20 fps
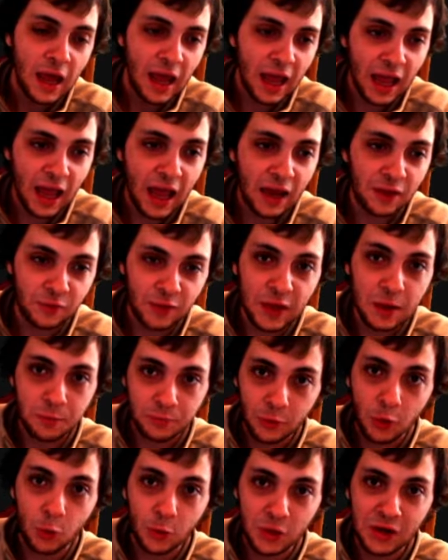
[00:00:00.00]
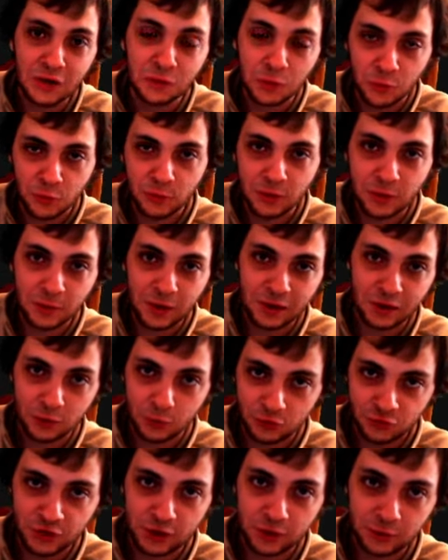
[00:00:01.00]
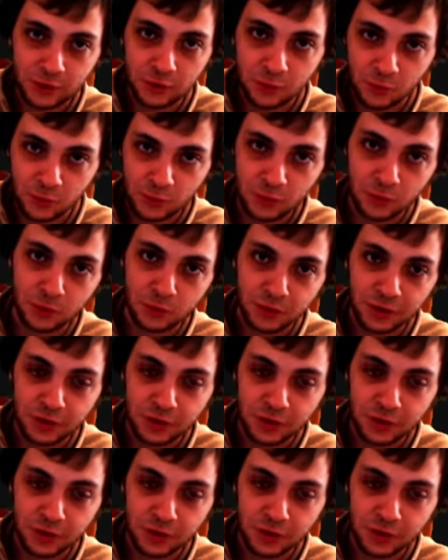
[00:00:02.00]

had they broken the 3 regular generators early,